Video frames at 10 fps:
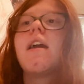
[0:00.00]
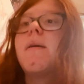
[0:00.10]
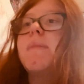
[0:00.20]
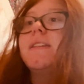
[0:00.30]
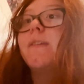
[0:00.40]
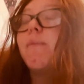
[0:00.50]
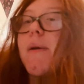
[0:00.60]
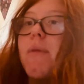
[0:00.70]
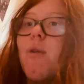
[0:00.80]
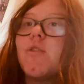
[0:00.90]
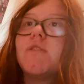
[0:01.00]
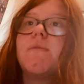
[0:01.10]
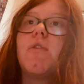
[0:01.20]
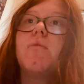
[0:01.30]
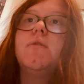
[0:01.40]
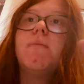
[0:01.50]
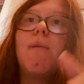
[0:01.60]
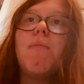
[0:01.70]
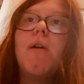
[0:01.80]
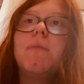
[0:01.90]
Basically, my mom works from home, so my
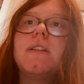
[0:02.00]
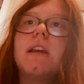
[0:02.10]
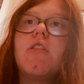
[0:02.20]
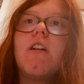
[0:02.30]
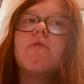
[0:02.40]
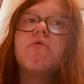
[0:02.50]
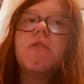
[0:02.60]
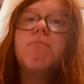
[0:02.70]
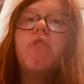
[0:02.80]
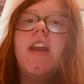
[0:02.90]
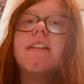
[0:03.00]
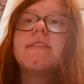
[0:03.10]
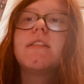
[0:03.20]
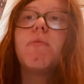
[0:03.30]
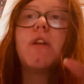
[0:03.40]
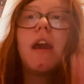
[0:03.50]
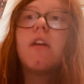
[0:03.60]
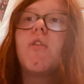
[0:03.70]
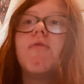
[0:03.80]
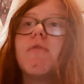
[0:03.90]
mom can take her out during breaks, and then when I get
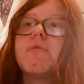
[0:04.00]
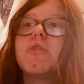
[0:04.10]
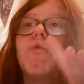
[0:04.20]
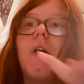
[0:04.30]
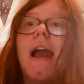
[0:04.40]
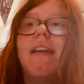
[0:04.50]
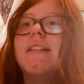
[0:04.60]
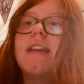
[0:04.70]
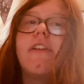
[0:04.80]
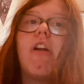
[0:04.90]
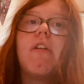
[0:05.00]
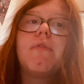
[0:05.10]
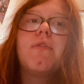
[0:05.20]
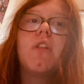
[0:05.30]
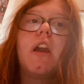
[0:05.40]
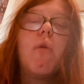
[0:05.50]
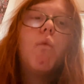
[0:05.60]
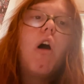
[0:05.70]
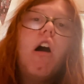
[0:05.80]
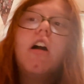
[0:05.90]
home from school, I could take her out for like a
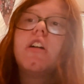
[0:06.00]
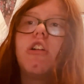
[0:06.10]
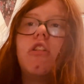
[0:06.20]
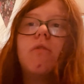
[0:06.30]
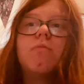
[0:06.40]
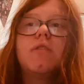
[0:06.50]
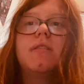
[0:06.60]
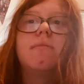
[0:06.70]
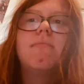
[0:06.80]
walk or just